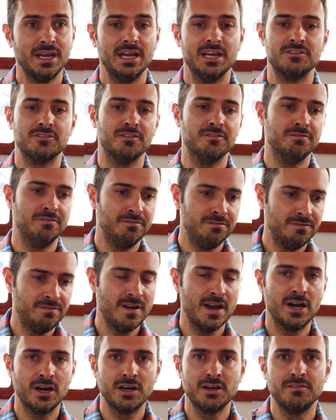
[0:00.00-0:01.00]
It's a
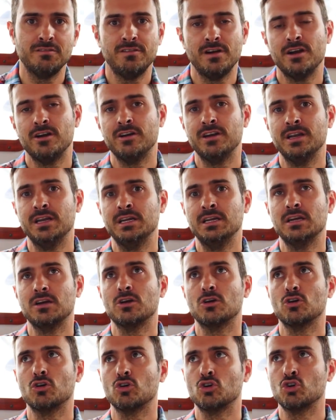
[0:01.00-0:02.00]
very, very
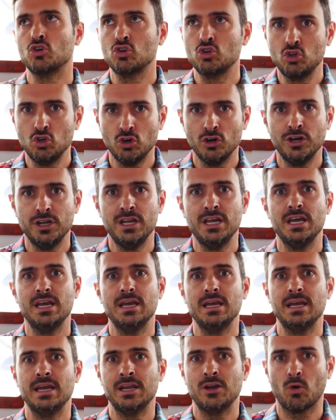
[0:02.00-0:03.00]
good
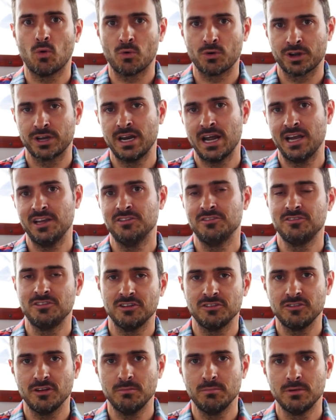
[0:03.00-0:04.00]
and organized
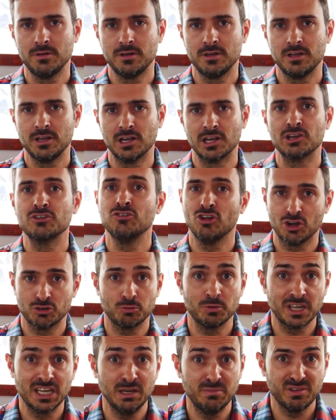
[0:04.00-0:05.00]
system, as long as
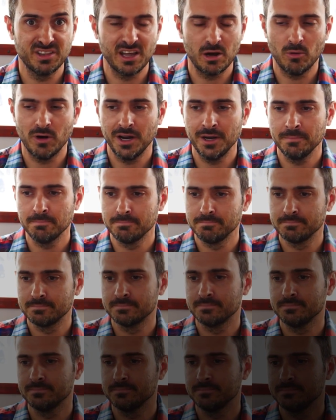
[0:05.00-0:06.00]
we keep it that way.
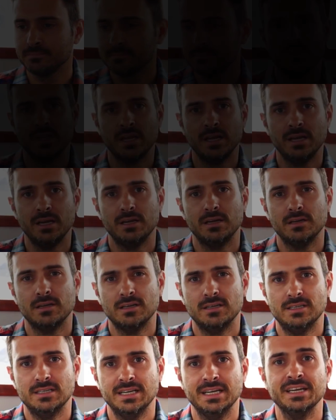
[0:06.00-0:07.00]

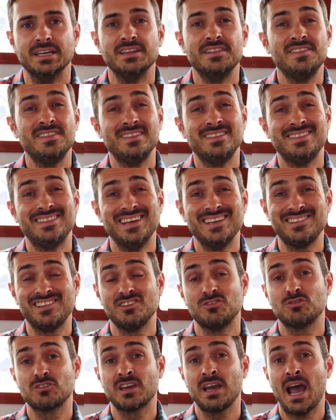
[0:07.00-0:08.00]
And this
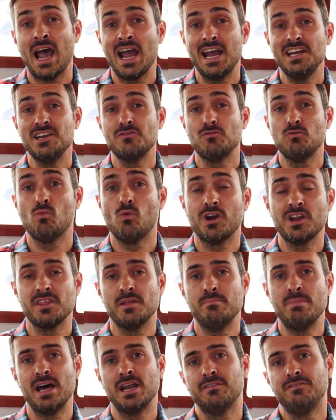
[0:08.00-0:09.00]
is kind one of the
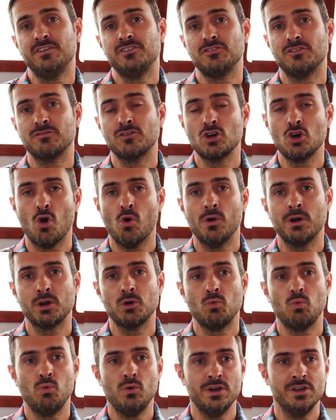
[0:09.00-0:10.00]
benefits of
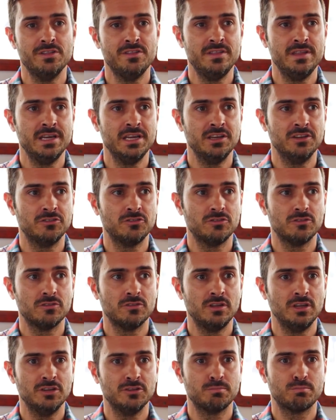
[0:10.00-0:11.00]
going with these
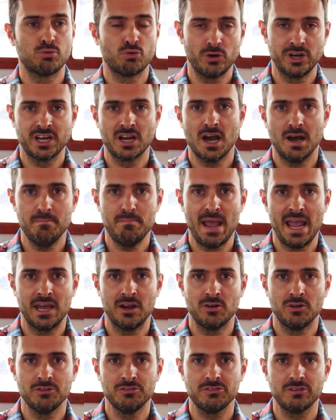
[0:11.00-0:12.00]
pre-cut
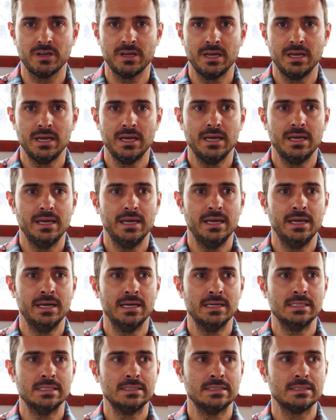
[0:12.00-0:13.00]
panels,
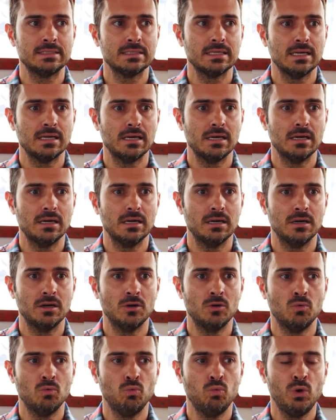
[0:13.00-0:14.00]
is
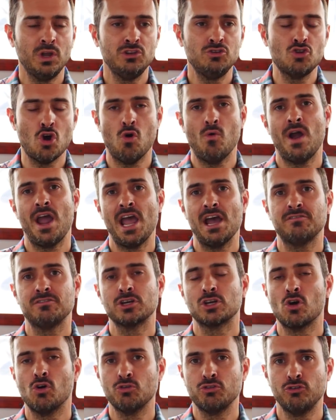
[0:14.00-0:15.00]
we don't have to
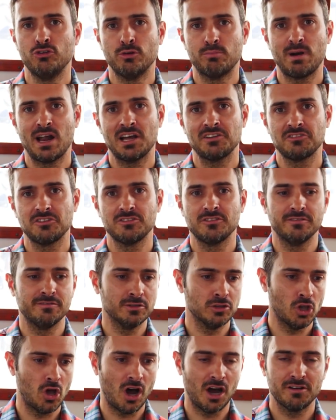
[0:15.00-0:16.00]
go through the process of
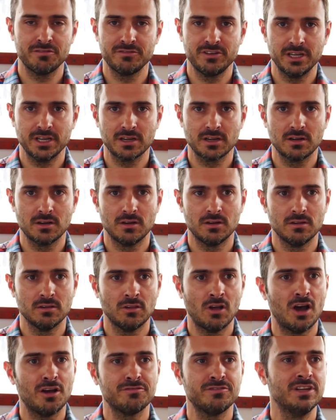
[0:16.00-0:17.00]
lofting.
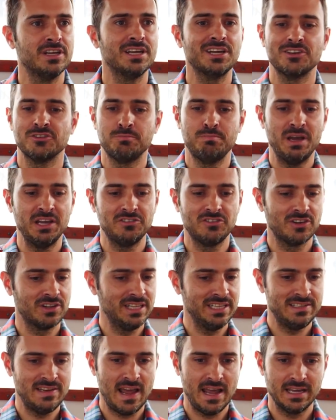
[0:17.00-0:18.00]
Lofting is
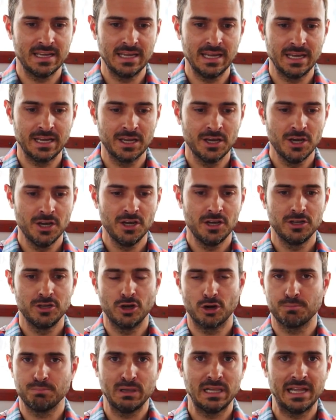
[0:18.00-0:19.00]
basically taking
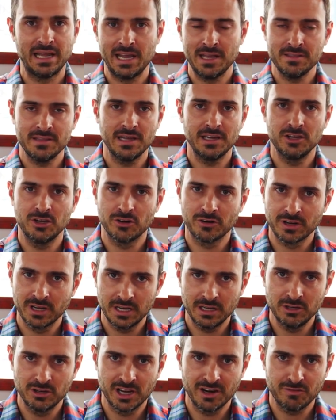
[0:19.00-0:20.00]
your plan that you
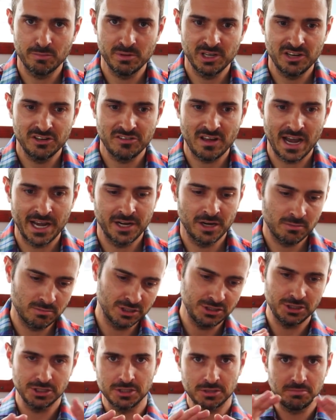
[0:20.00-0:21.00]
get from the designer,
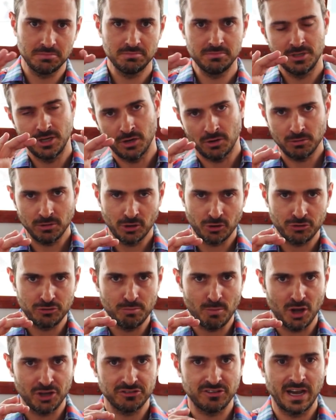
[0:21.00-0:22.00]
which is, a little
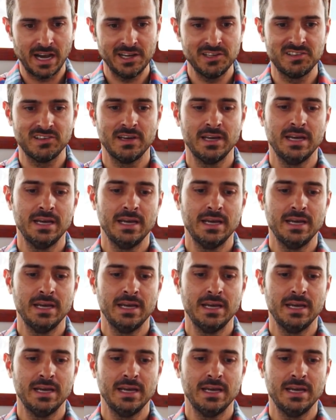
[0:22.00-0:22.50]
small size,